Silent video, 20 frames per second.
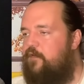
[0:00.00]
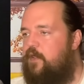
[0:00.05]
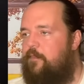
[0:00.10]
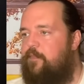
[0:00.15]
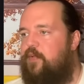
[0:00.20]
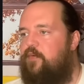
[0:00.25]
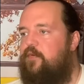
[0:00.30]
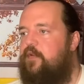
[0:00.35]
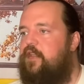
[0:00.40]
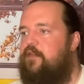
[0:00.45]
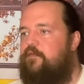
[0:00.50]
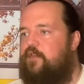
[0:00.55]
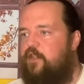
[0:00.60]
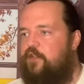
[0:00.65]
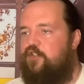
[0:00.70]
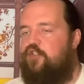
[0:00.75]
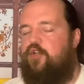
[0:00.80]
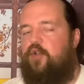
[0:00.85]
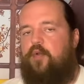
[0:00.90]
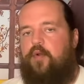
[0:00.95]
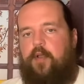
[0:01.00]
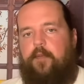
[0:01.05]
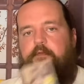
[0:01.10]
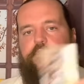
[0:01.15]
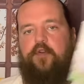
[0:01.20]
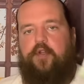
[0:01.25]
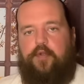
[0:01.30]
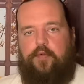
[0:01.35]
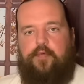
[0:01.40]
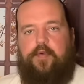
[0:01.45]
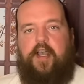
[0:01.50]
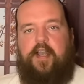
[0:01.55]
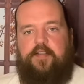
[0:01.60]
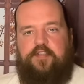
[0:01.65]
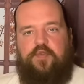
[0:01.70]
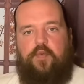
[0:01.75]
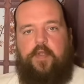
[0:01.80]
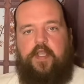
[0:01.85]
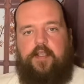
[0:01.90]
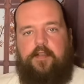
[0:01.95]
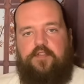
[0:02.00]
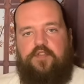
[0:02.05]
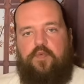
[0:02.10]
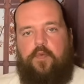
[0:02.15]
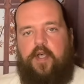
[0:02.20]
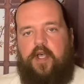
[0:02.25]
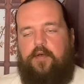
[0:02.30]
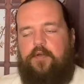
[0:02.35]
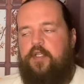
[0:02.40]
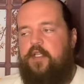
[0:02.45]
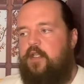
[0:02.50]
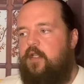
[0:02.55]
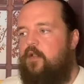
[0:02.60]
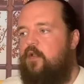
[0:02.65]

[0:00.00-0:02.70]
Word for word: I believe this showed up for you last week as well.